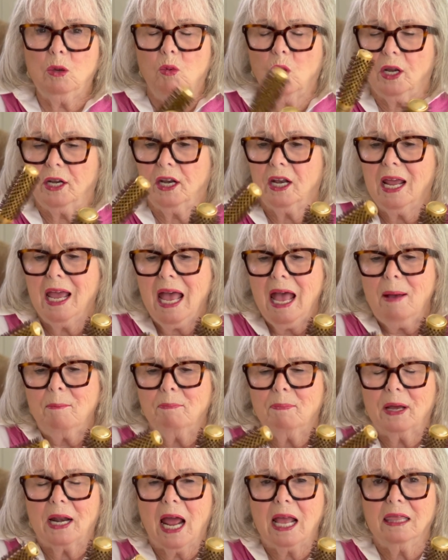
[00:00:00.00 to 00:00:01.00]
one,
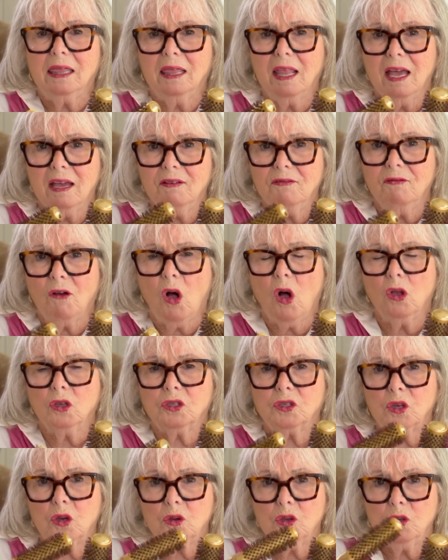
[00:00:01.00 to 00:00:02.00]
but I love
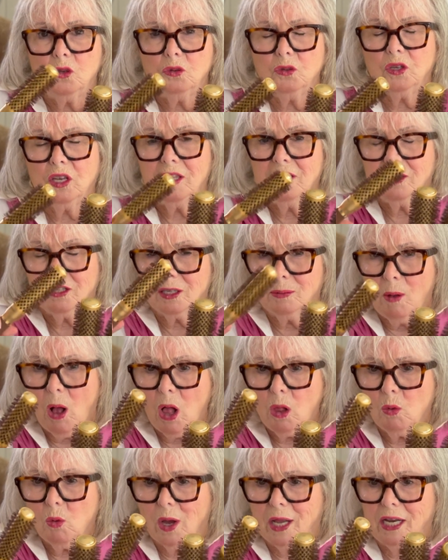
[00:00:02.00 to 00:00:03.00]
also using the
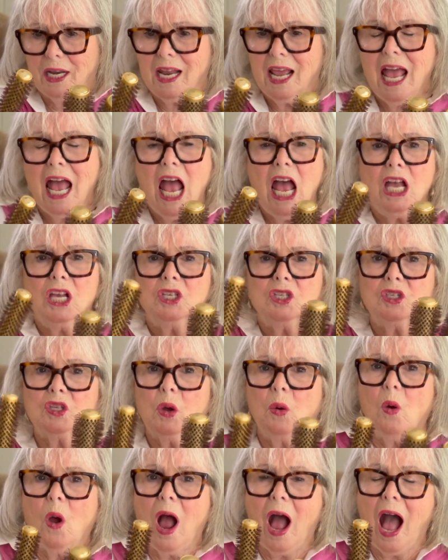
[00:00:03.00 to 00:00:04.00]
small one.
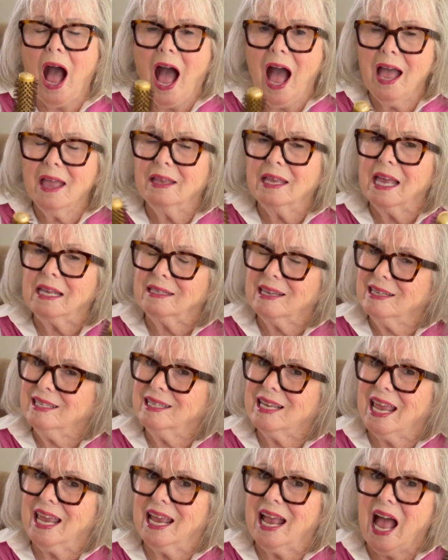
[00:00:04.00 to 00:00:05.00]
So I, as I
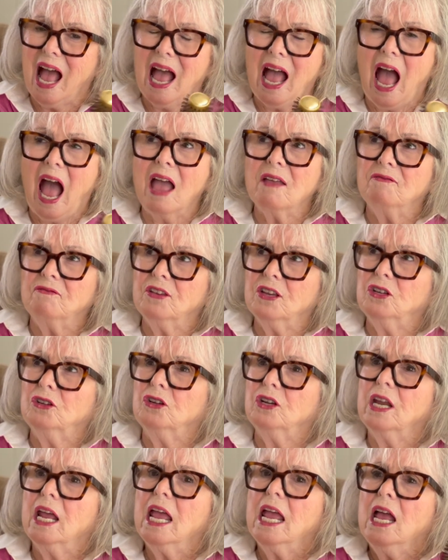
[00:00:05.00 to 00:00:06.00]
say, I
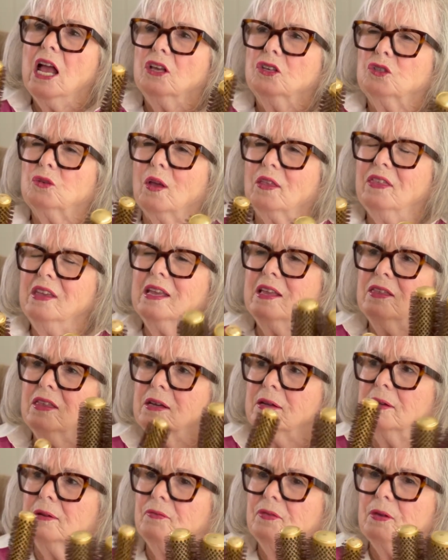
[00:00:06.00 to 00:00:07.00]
figured, so I think
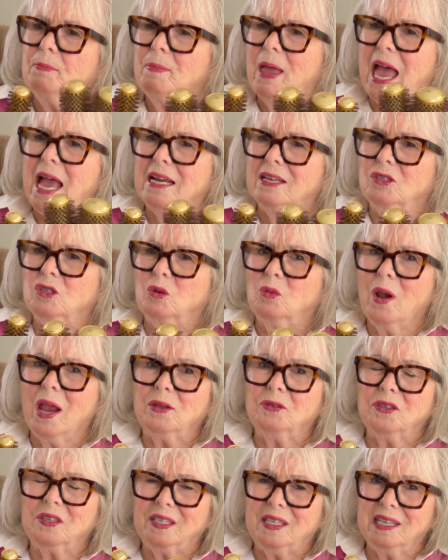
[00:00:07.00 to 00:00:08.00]
the, the bag is
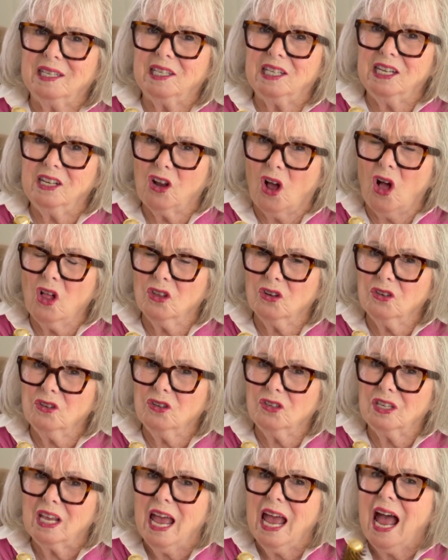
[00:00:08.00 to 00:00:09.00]
around
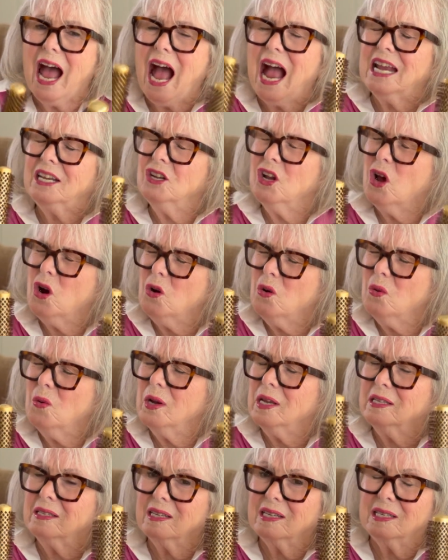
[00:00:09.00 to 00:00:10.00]
$60. I know
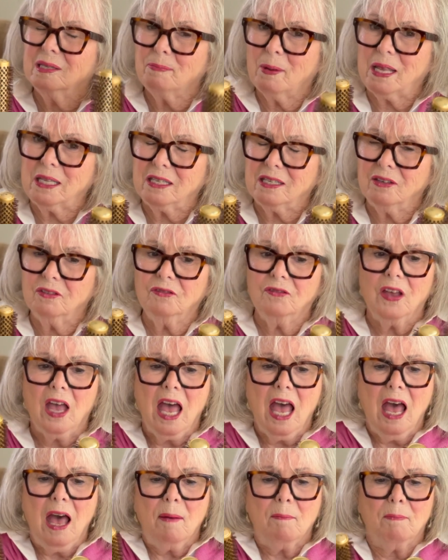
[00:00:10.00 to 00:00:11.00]
it's expensive,
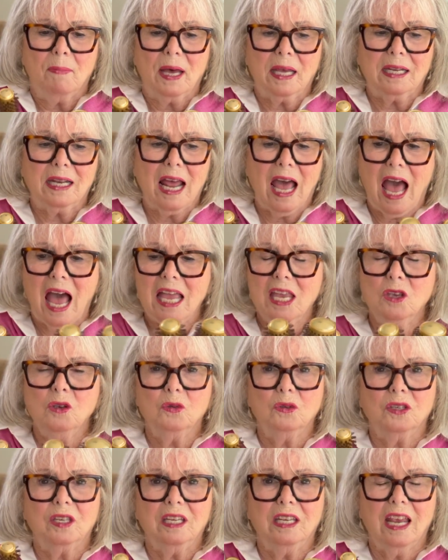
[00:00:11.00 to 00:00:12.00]
but I
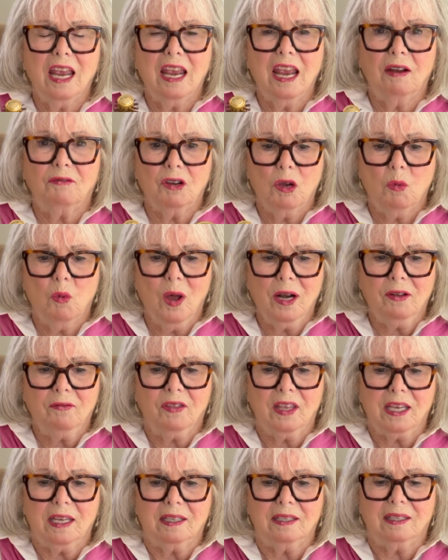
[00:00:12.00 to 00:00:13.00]
use every one of
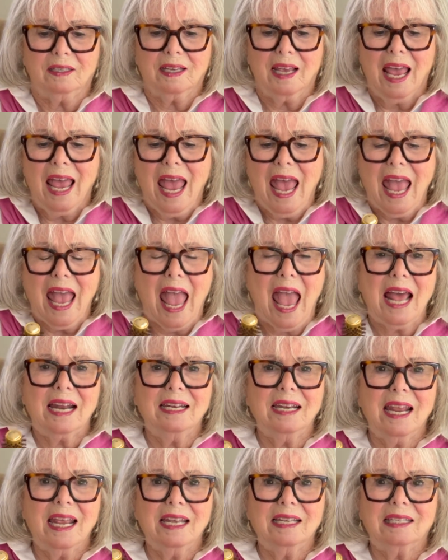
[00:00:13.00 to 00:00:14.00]
these.
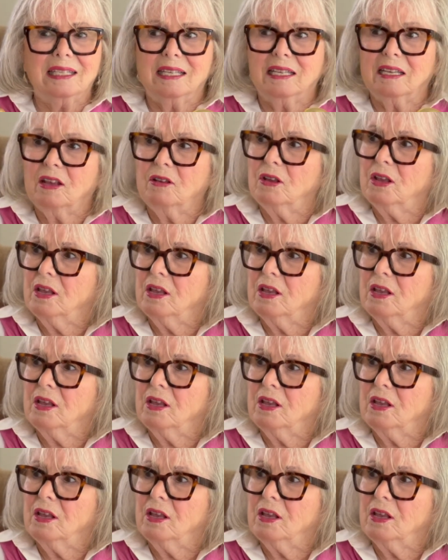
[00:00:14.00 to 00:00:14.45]
And it's